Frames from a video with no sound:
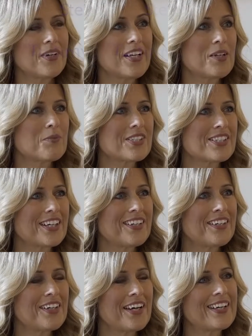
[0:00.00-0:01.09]
My name's
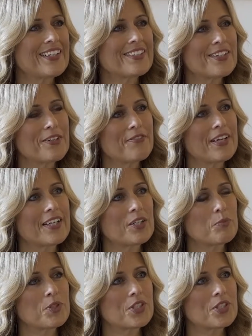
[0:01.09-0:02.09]
Stella and I've had a